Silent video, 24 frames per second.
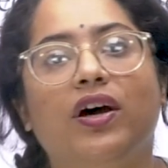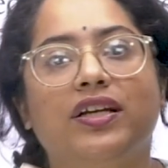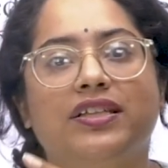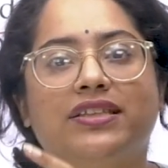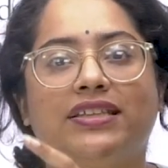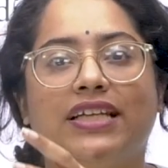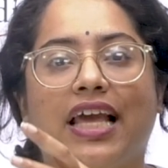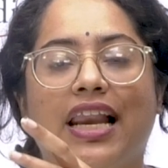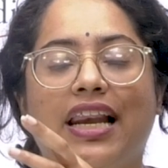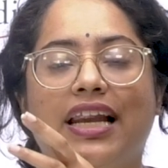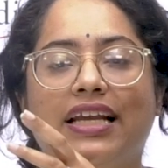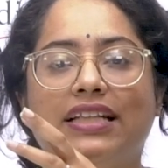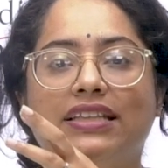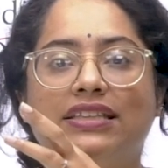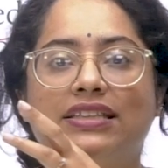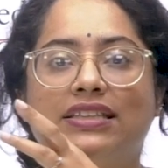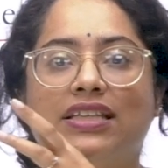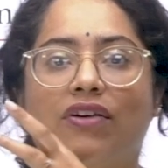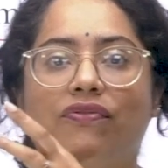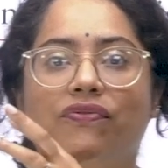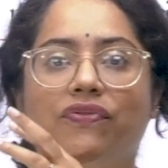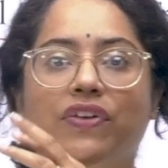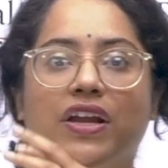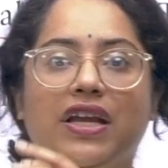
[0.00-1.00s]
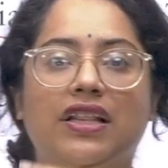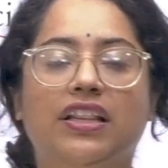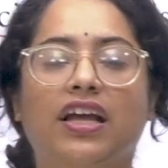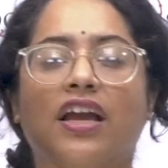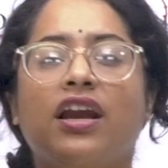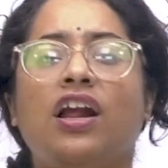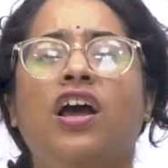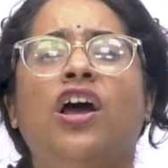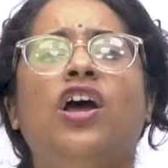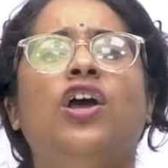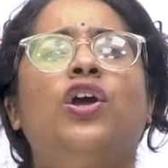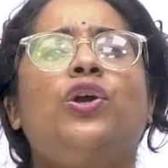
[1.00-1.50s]
are selling stuff like that.
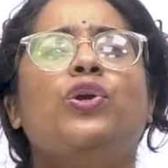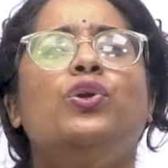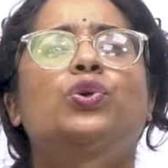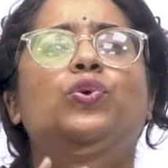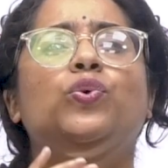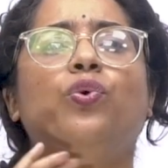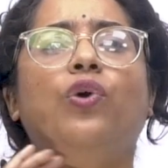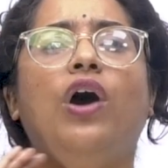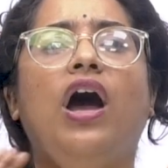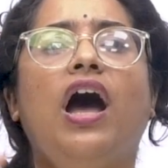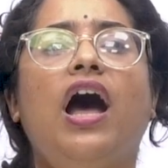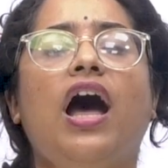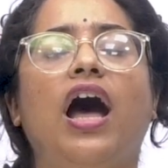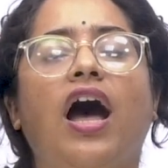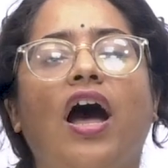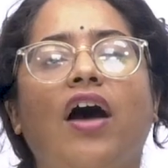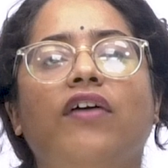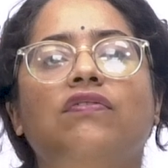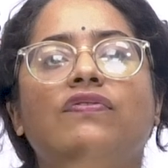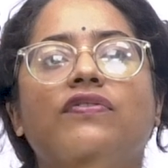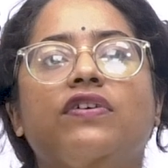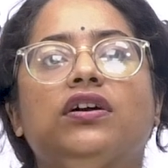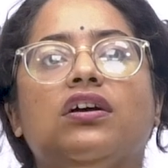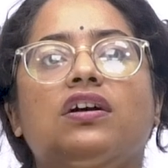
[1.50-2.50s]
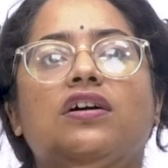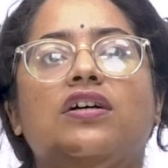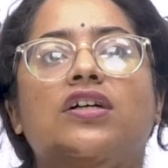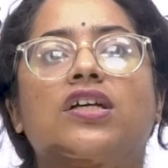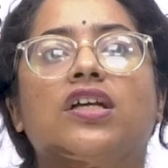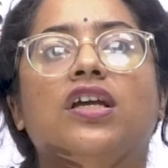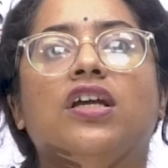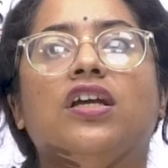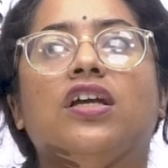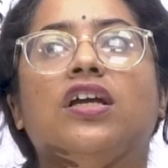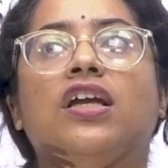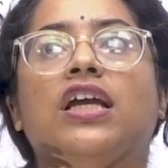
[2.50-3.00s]
You have,
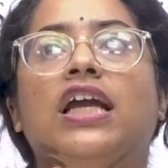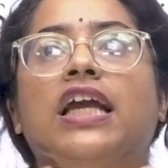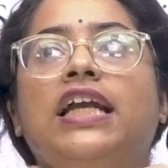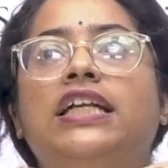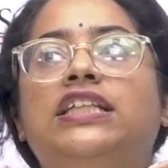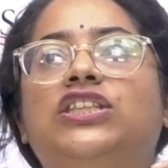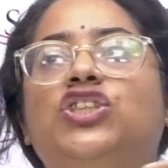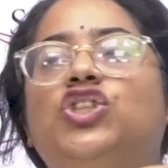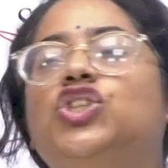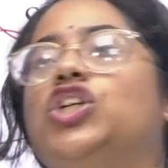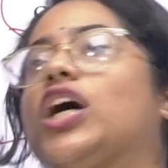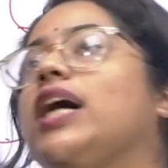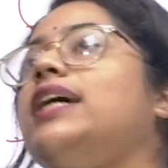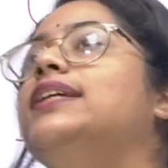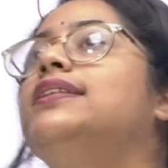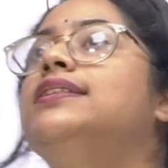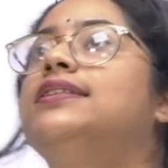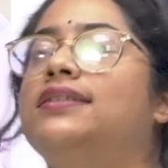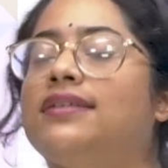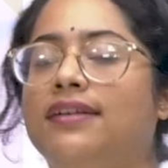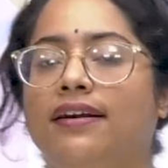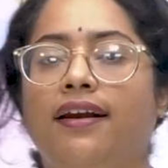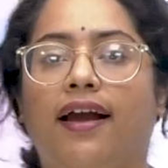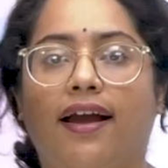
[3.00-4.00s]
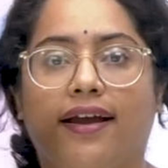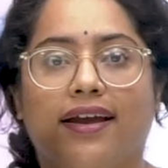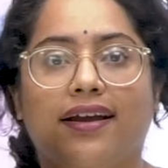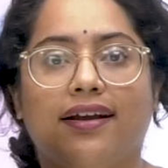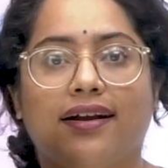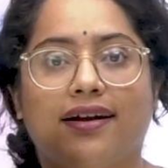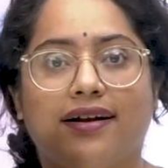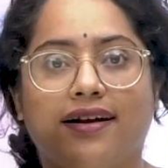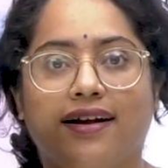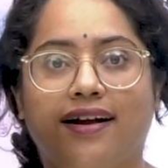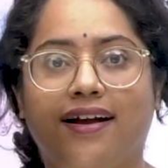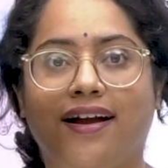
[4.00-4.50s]
just
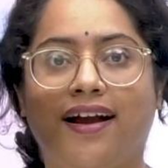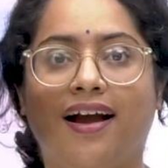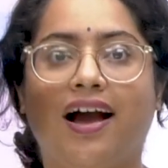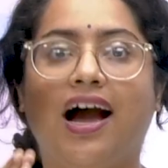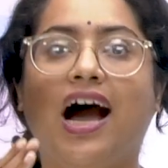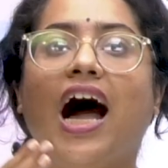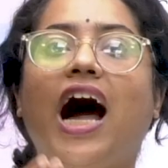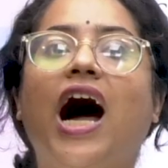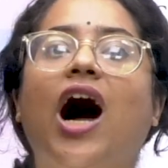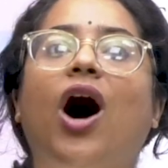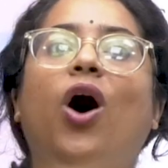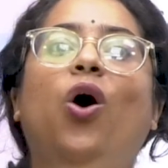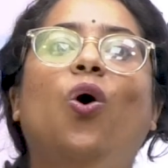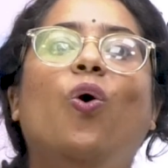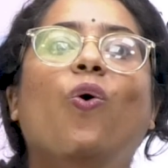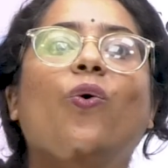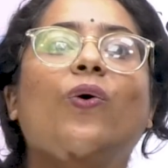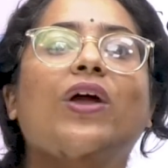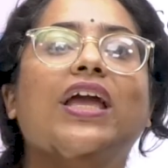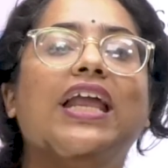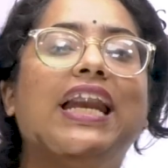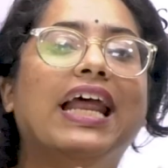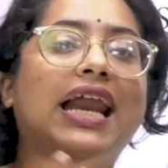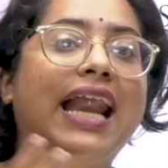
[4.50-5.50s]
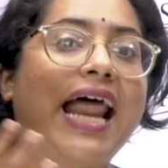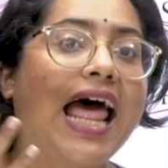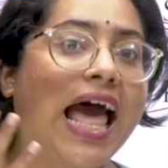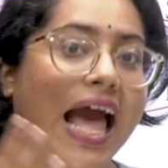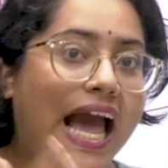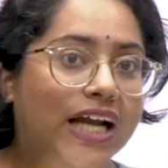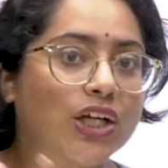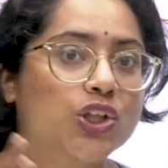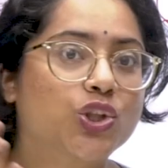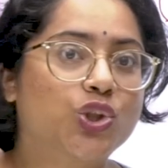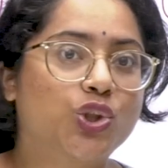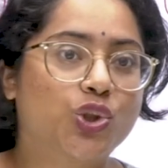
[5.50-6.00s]
like how in an
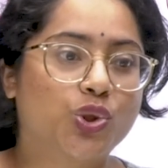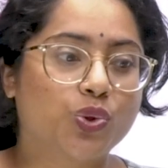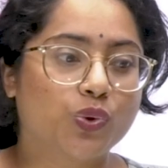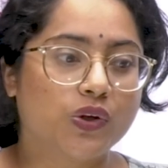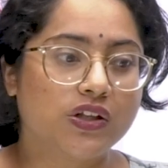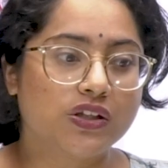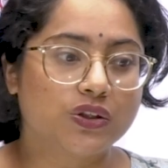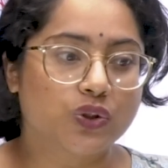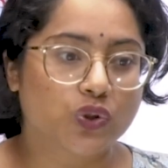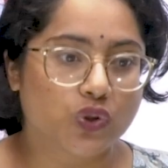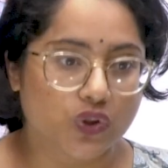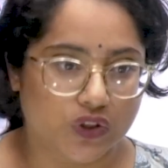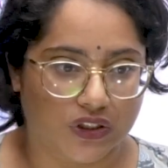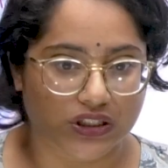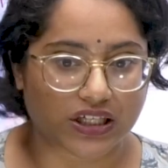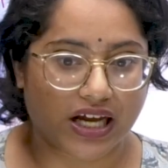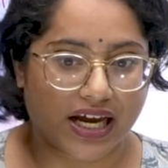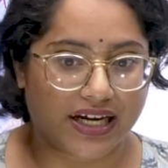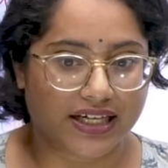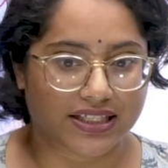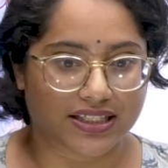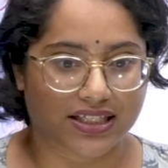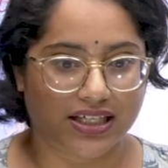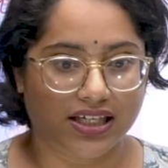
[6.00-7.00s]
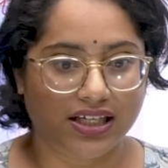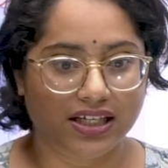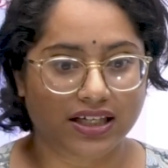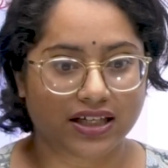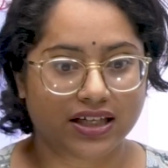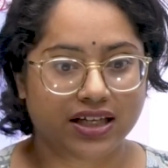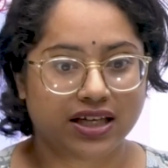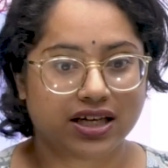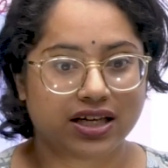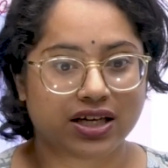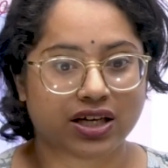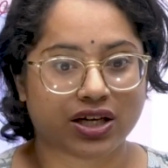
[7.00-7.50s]
actual society,
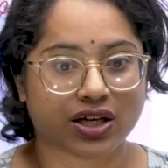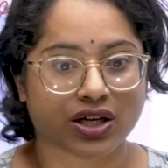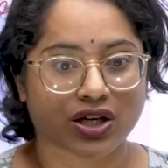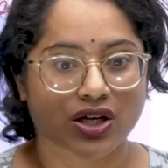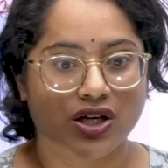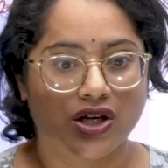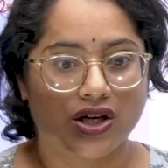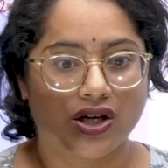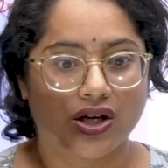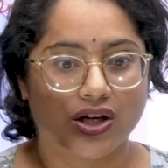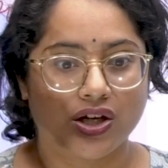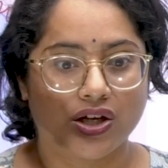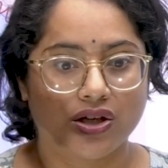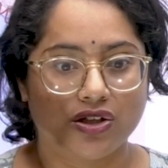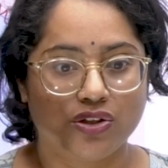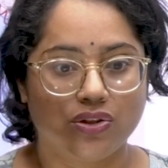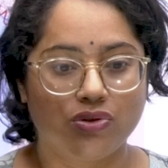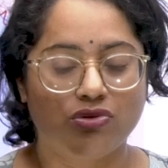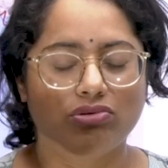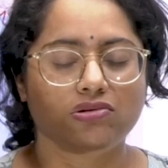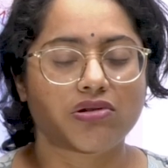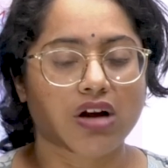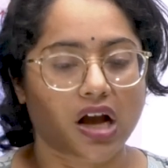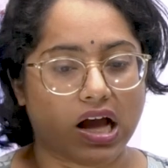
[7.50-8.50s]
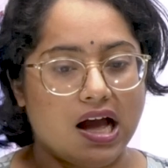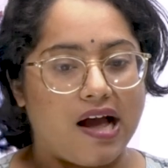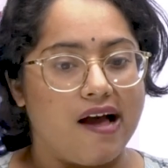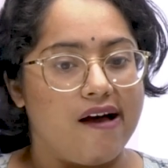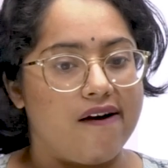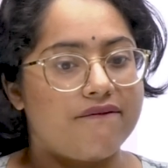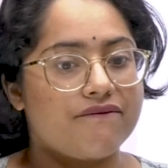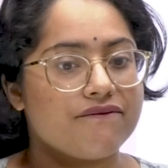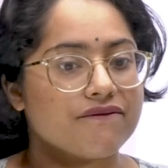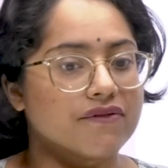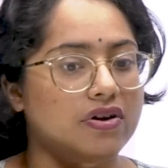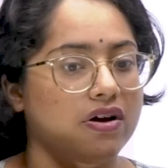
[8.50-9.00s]
you
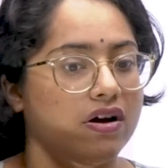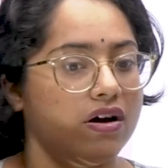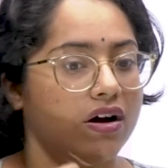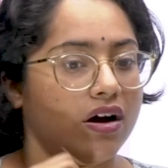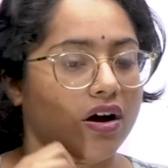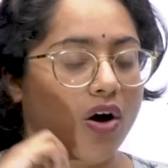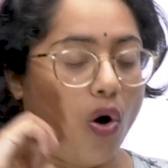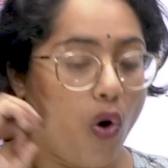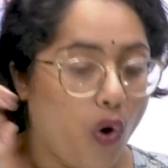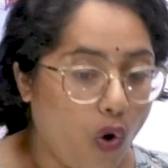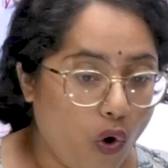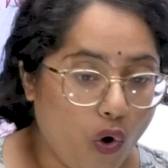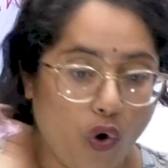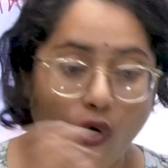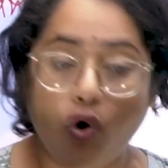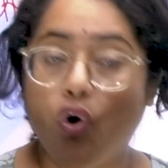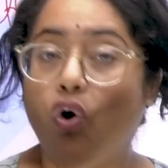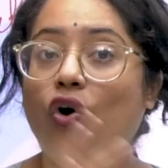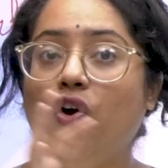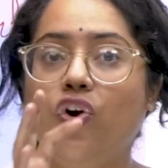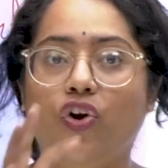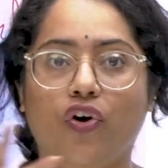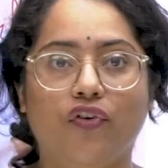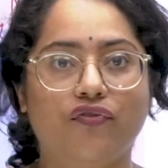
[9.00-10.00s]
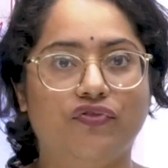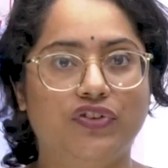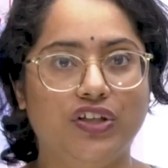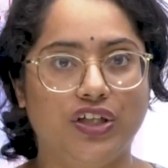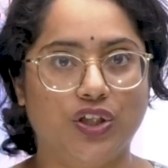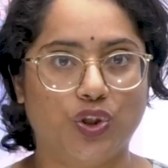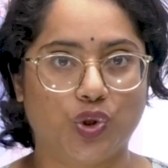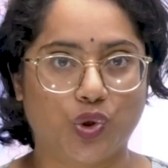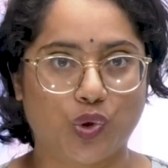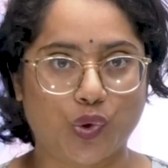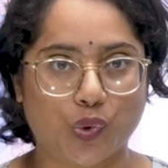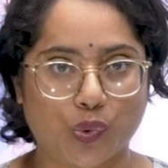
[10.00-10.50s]
have all of
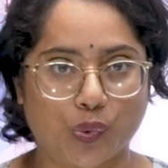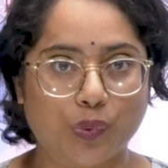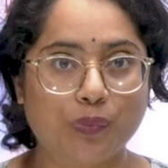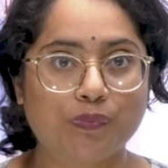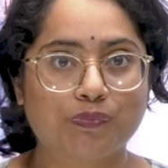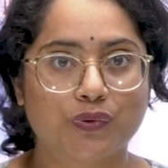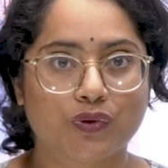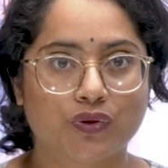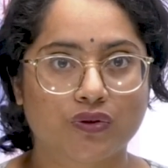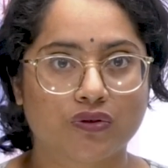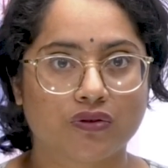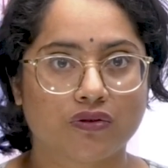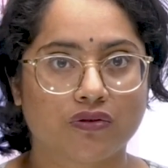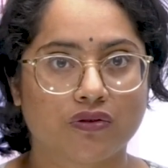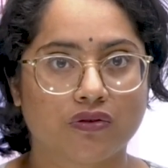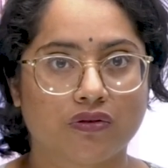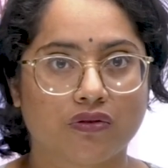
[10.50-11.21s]
these groups.